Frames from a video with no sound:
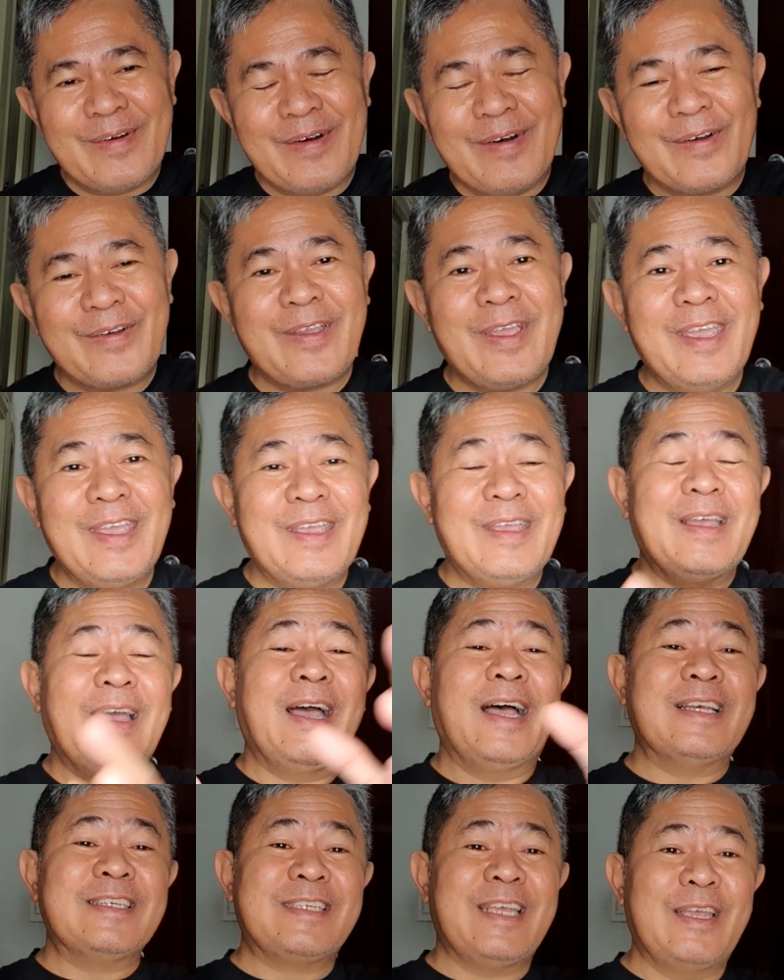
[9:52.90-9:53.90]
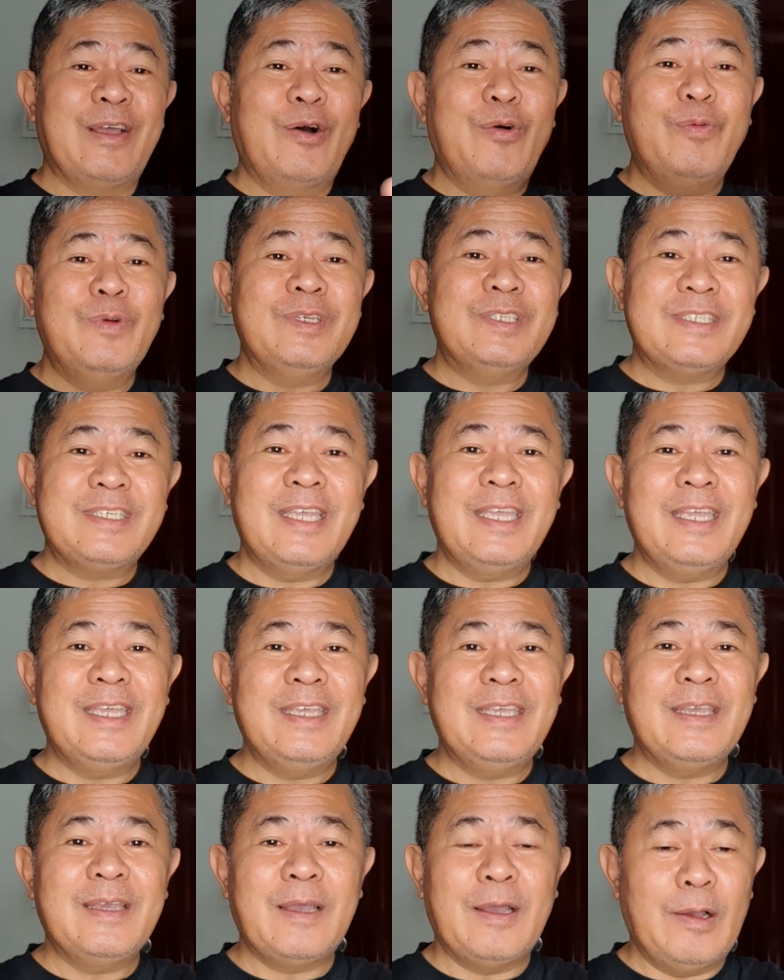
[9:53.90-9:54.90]
Okay, as I always
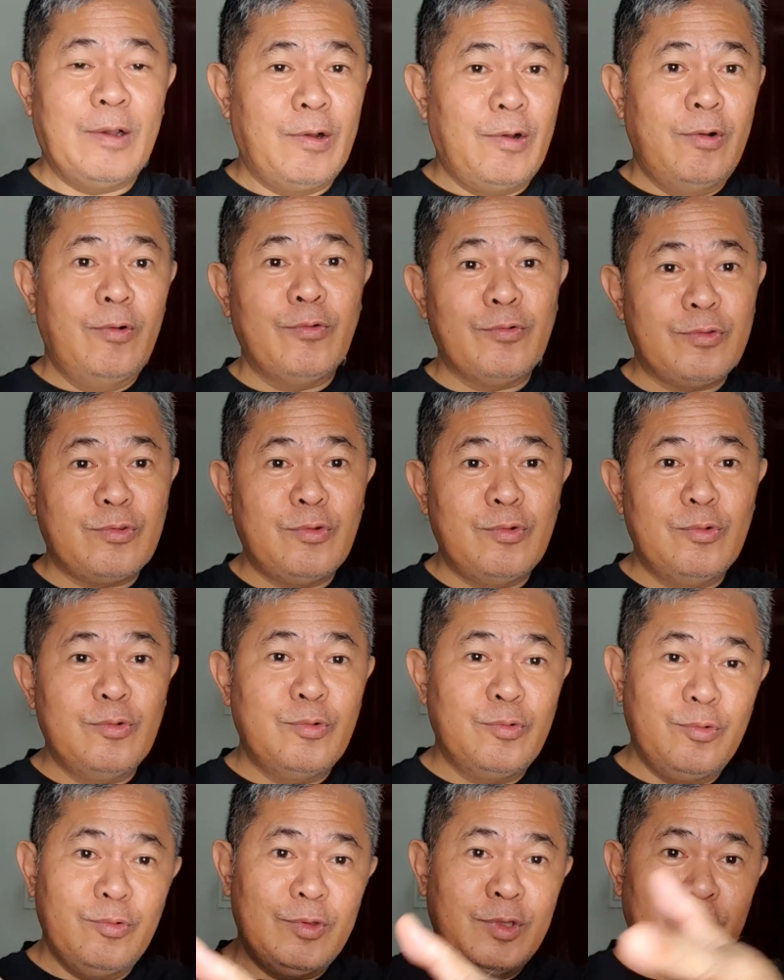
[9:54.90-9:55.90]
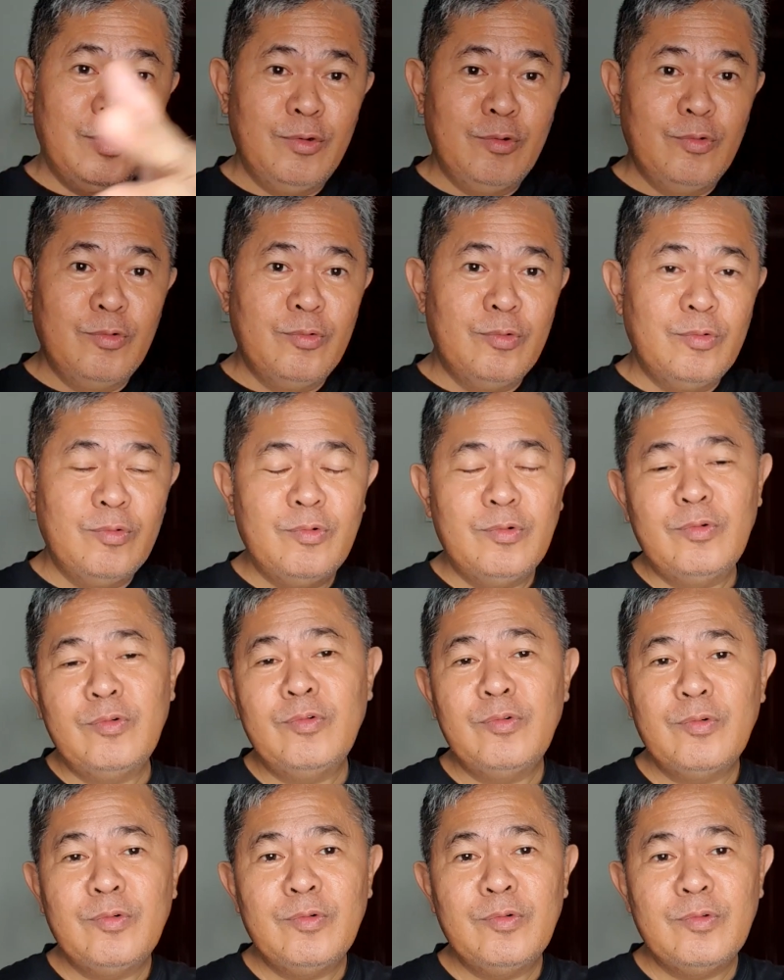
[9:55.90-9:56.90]
say, to the new
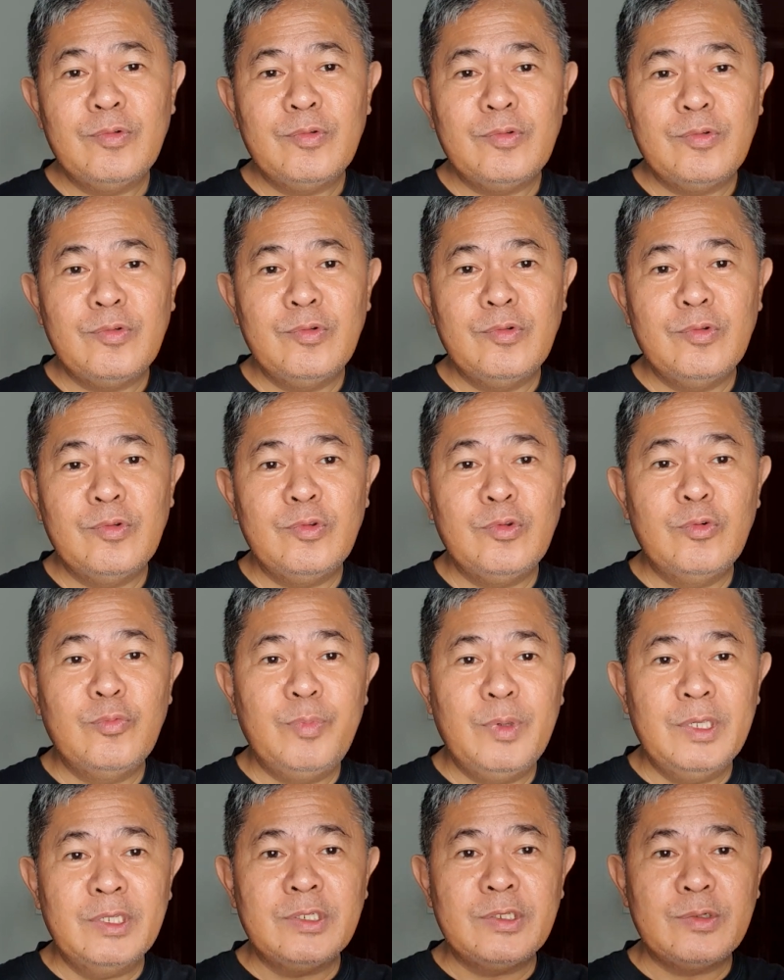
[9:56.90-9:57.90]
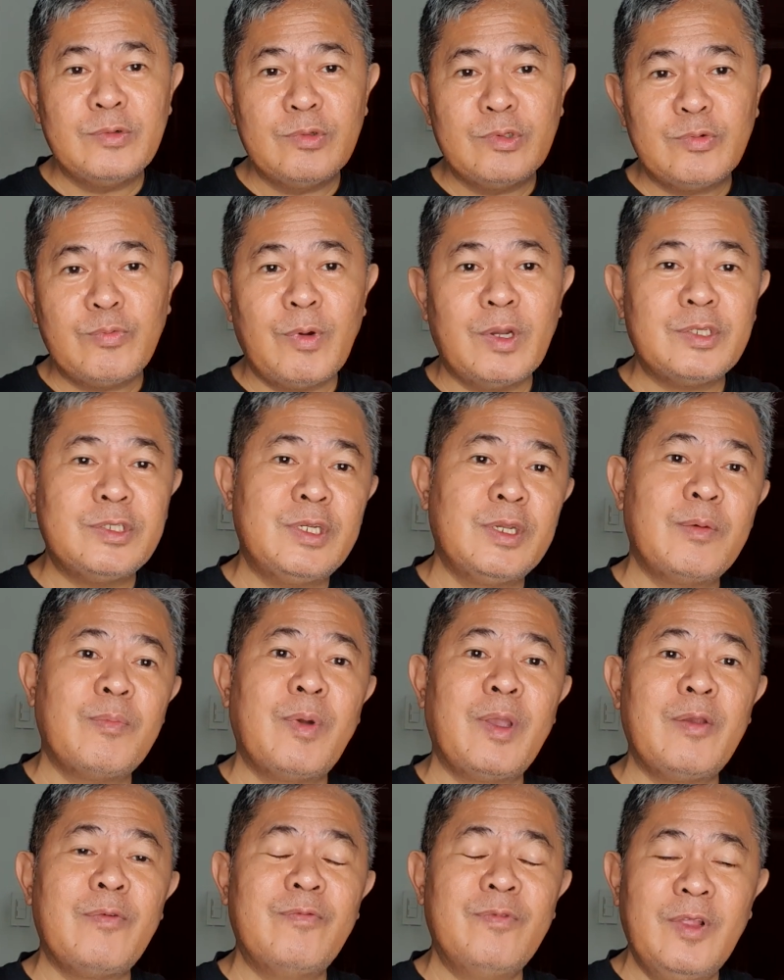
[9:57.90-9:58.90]
newbies who's watching
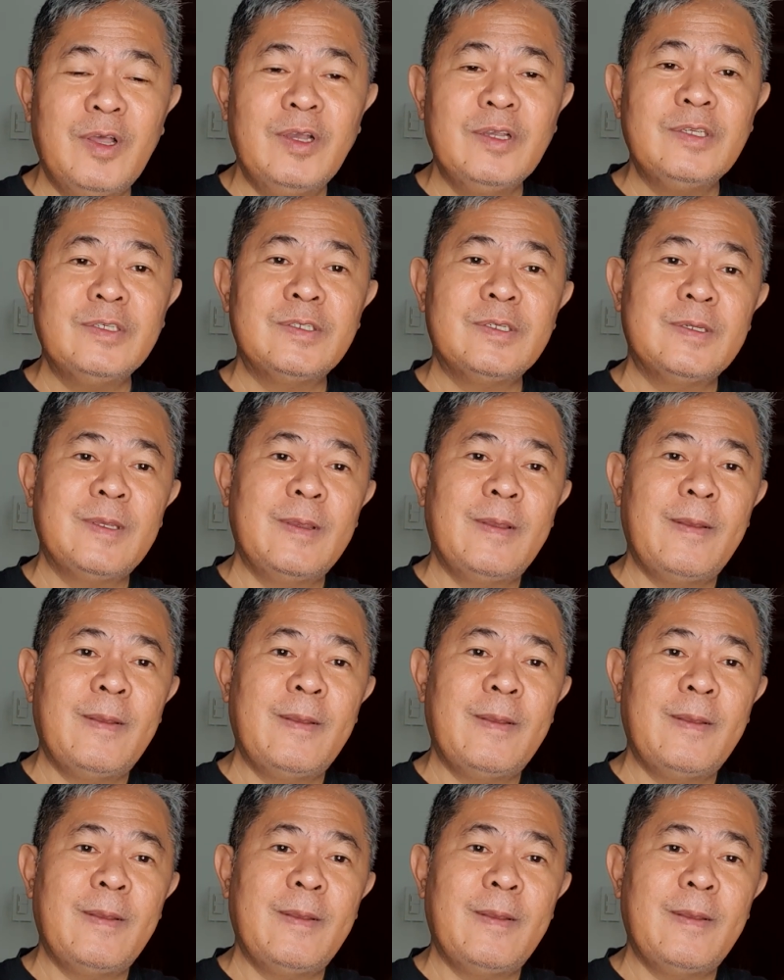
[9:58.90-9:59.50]
my vlogs,